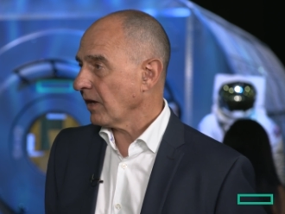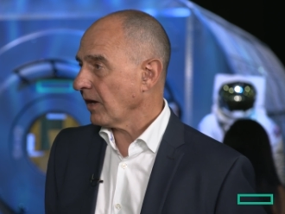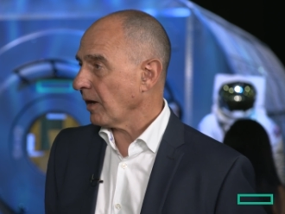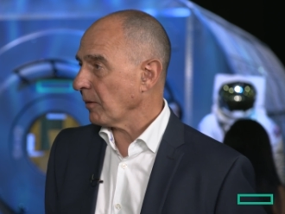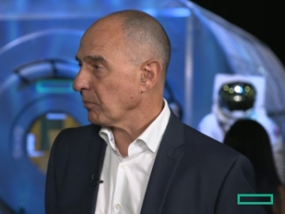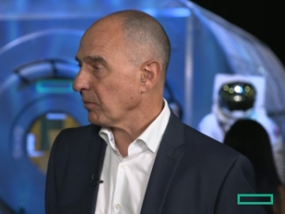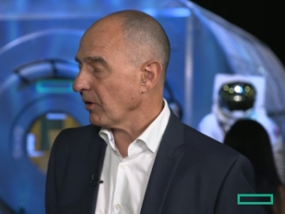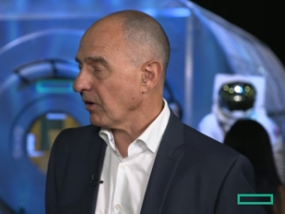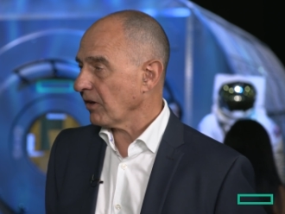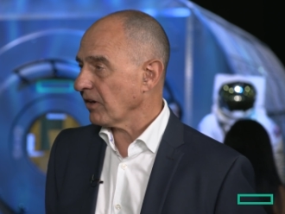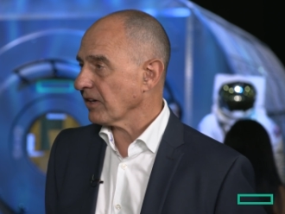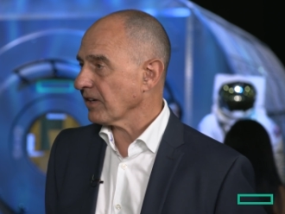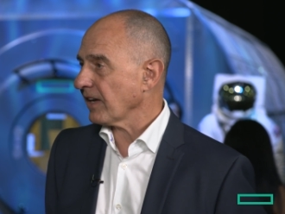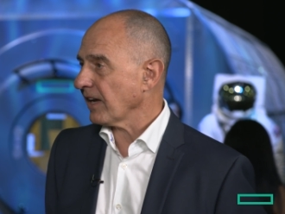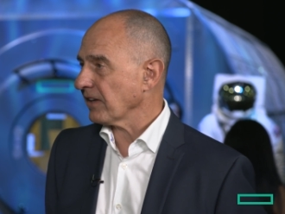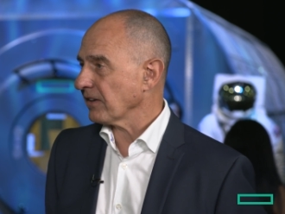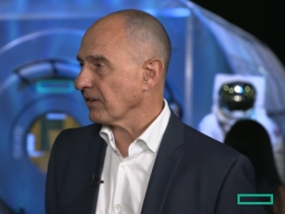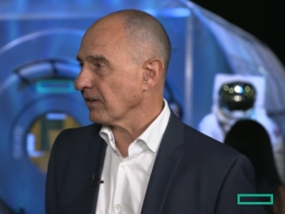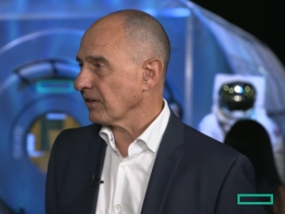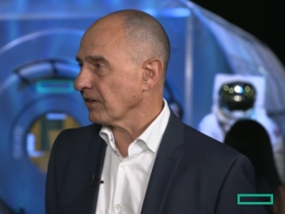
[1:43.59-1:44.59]
applying
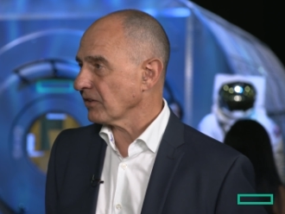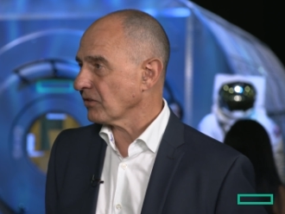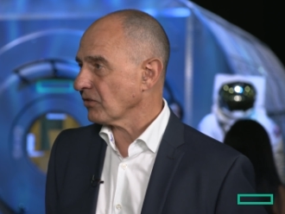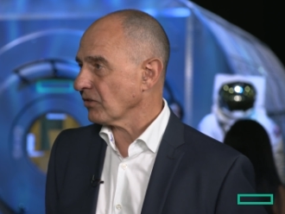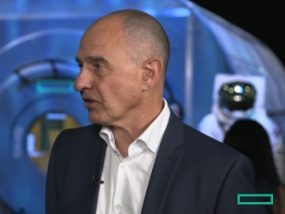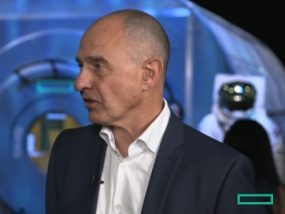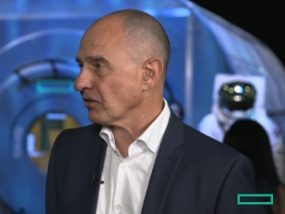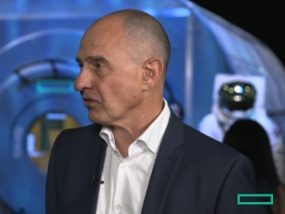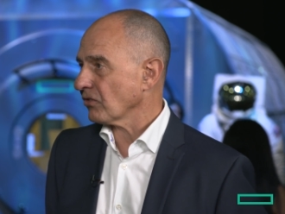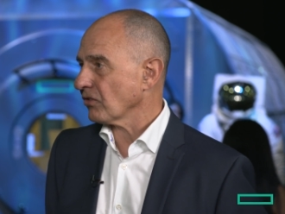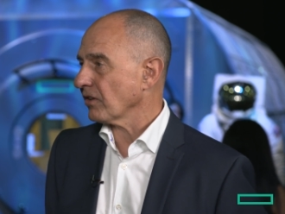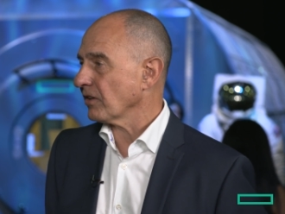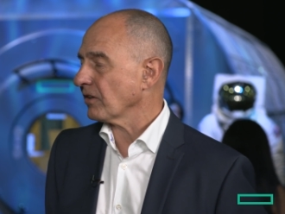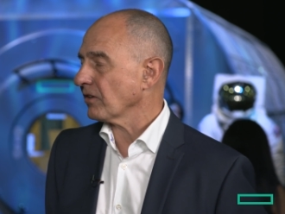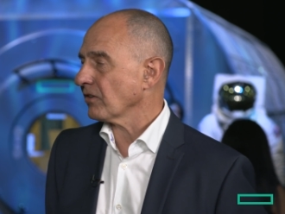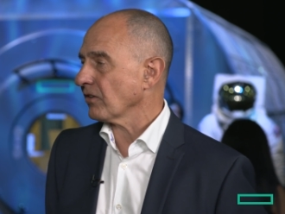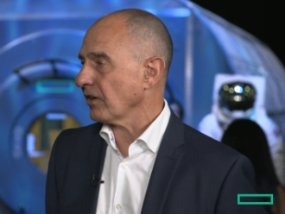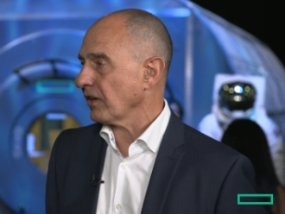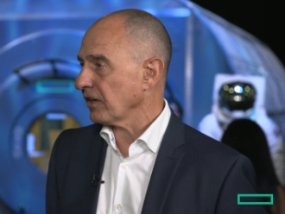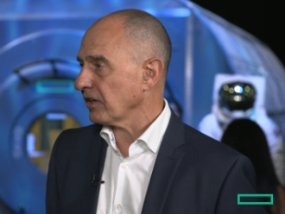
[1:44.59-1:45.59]
analytics
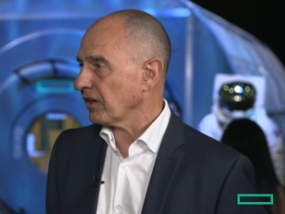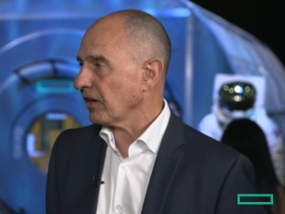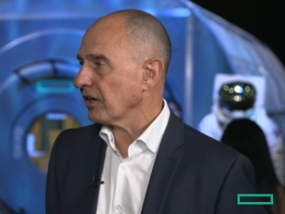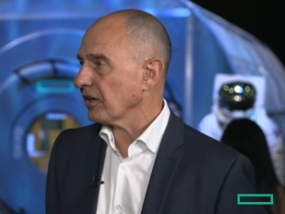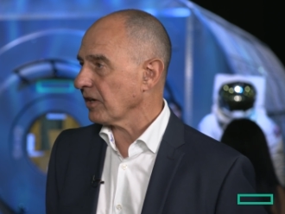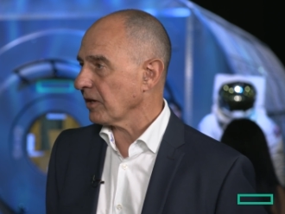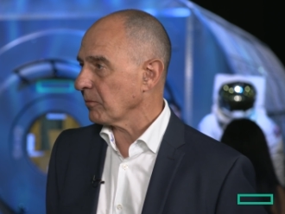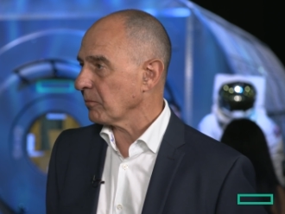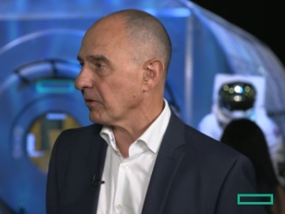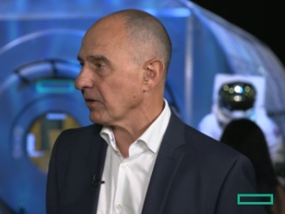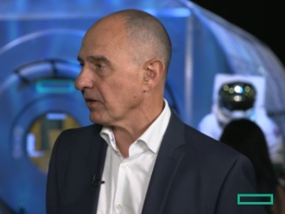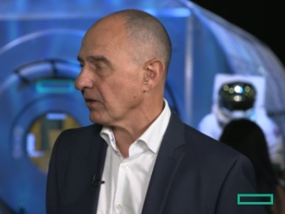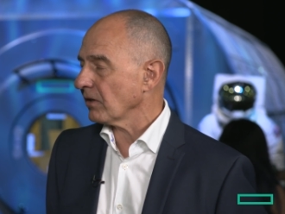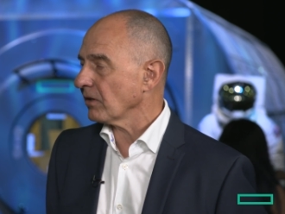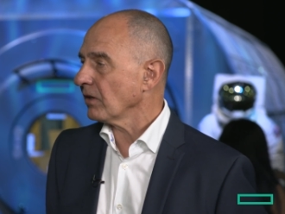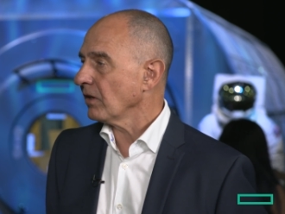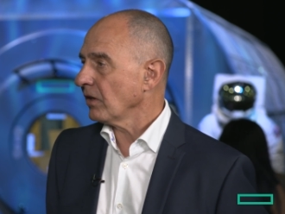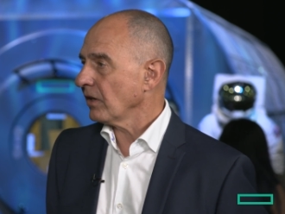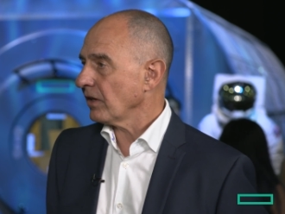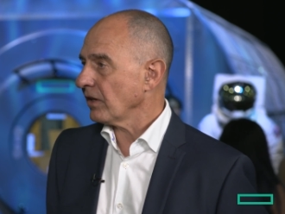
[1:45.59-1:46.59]
and
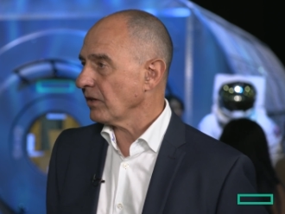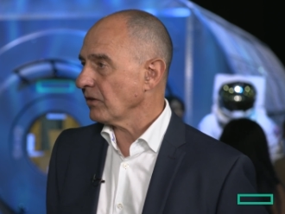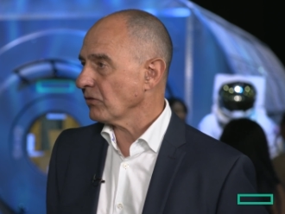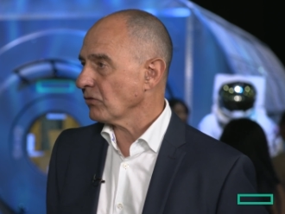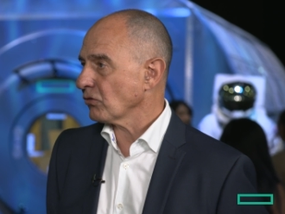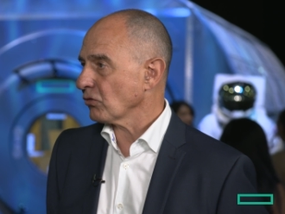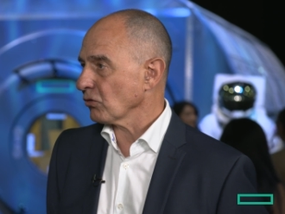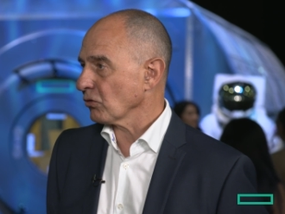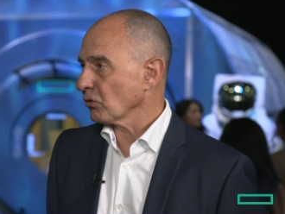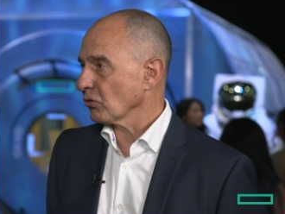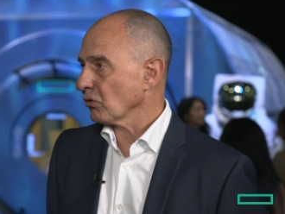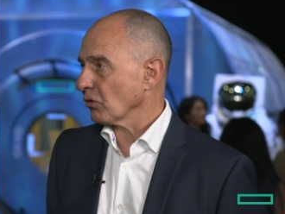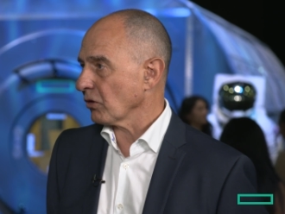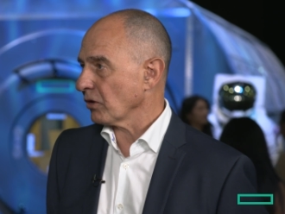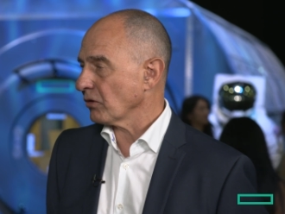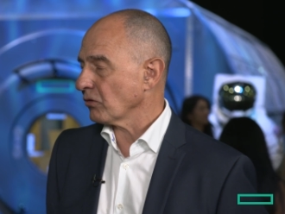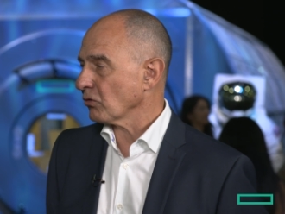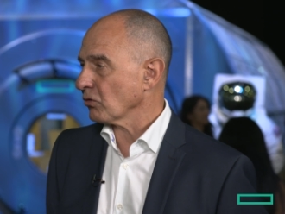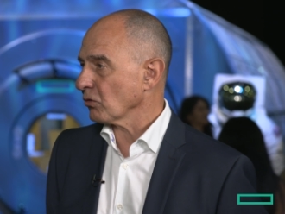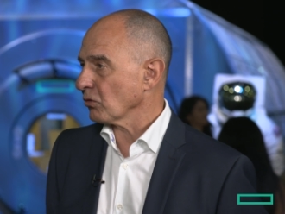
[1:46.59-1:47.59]
AI/ML
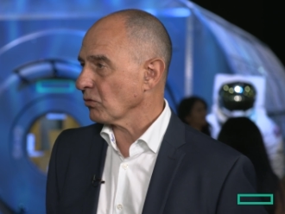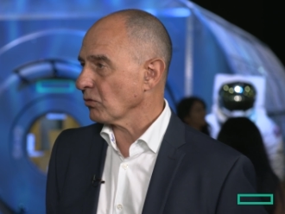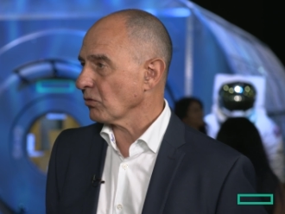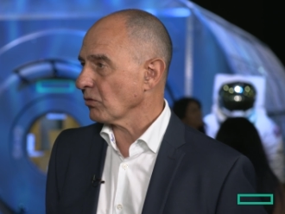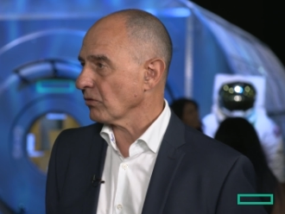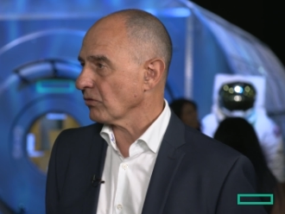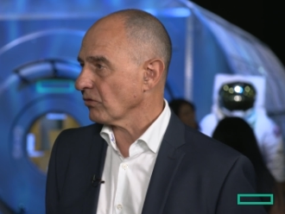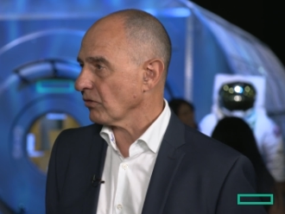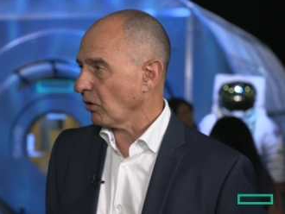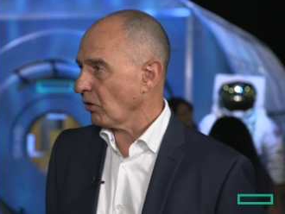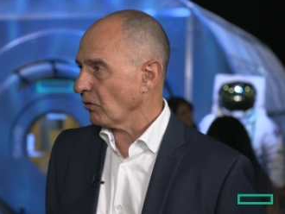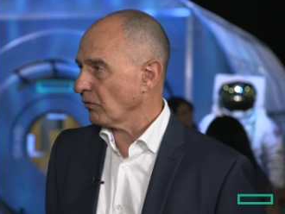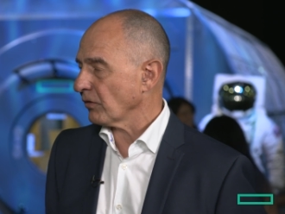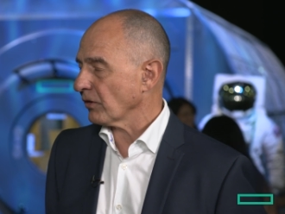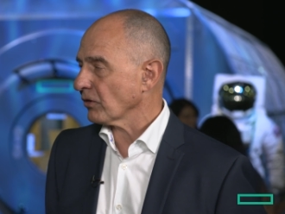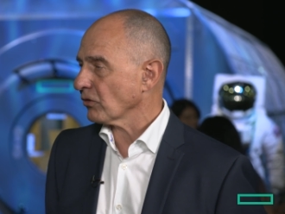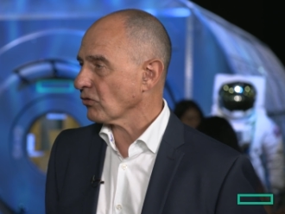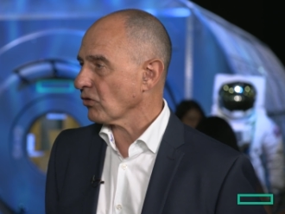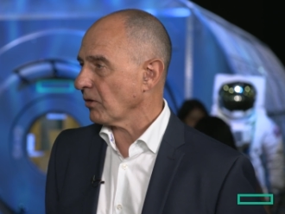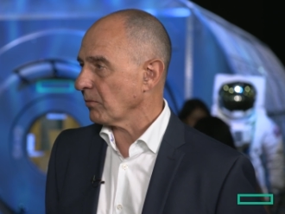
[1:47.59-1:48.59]
into
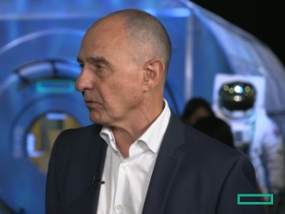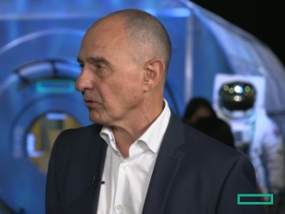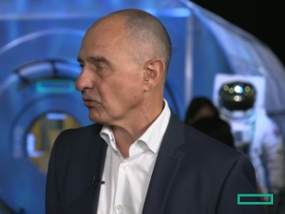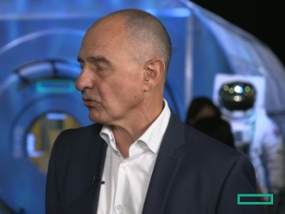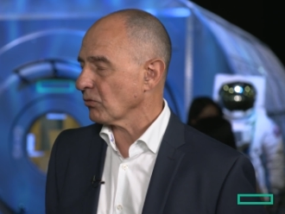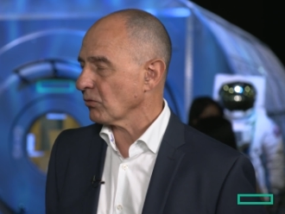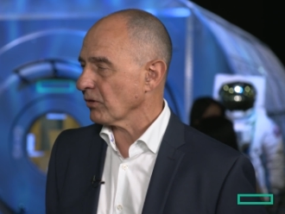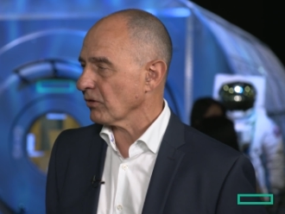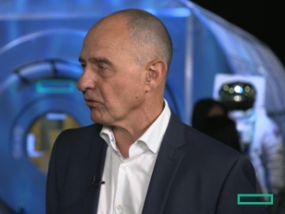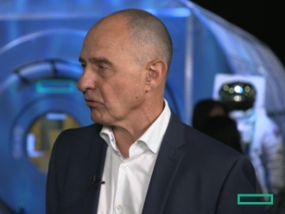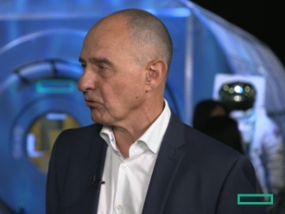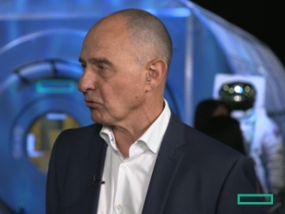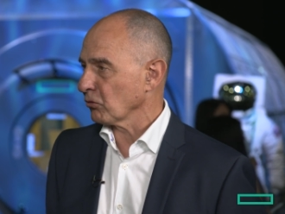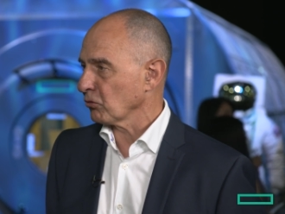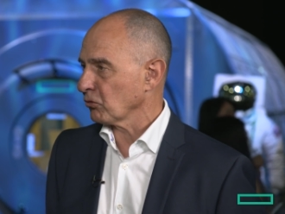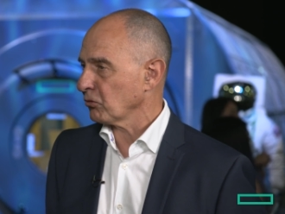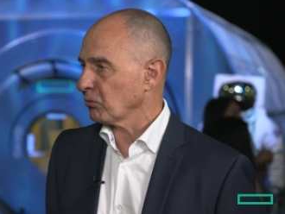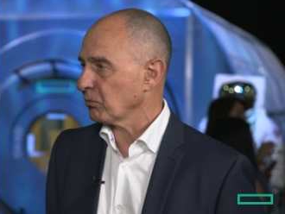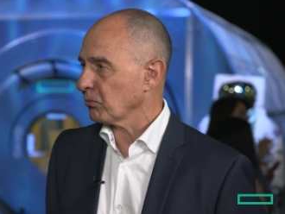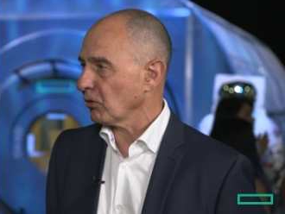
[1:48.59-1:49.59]
solving trouble to
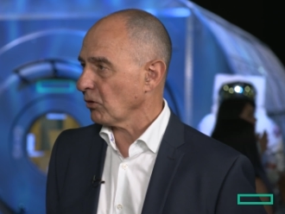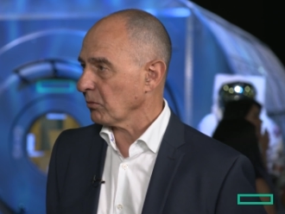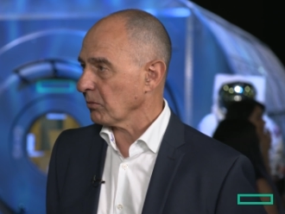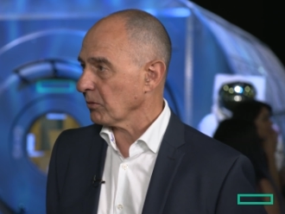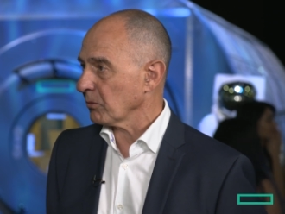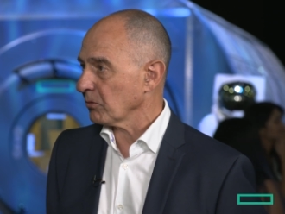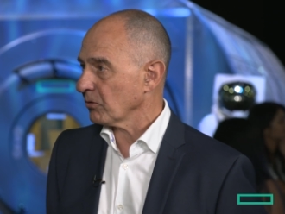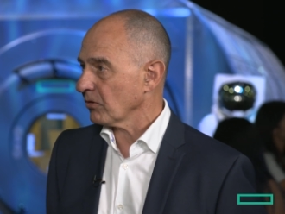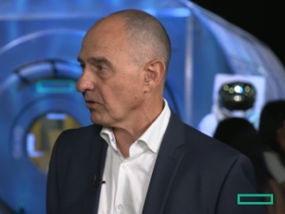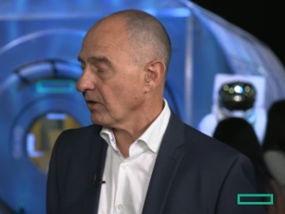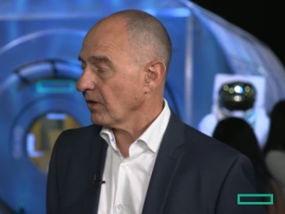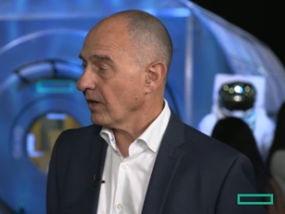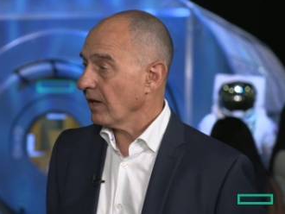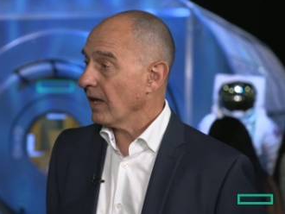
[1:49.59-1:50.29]
resolution problems.